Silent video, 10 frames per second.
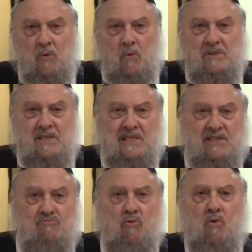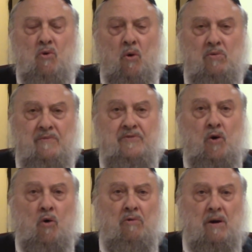was the stronghold of
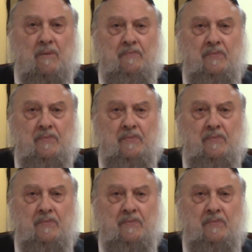Torah,